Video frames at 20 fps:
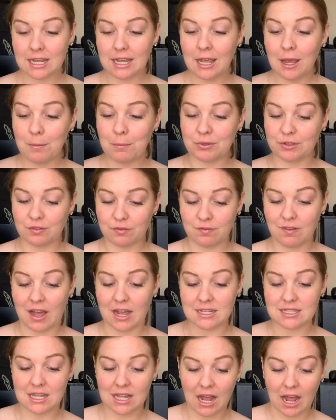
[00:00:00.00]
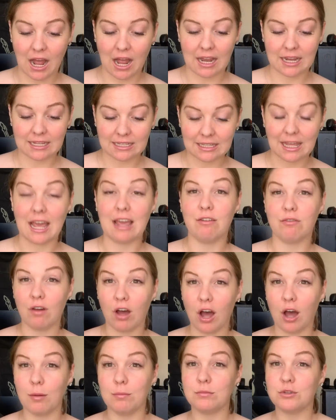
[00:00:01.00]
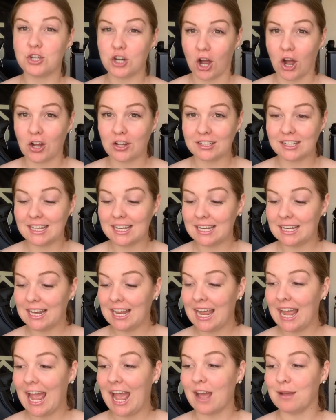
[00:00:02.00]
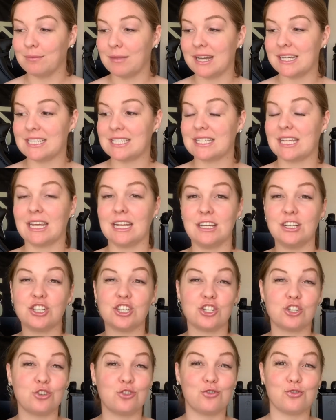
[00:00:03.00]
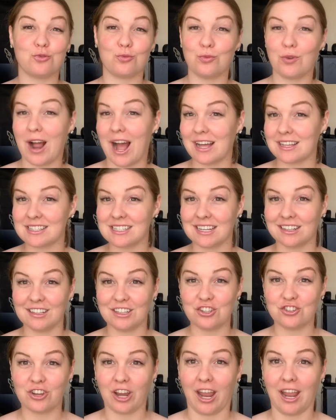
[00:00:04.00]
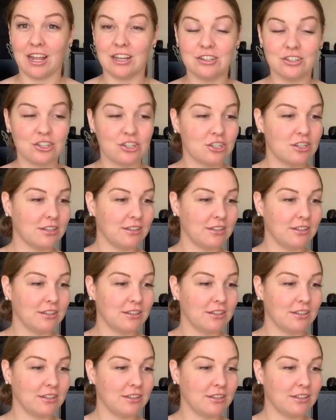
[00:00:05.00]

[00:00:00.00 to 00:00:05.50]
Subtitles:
but the fact that I gave up chocolate and my skin just drastically changed,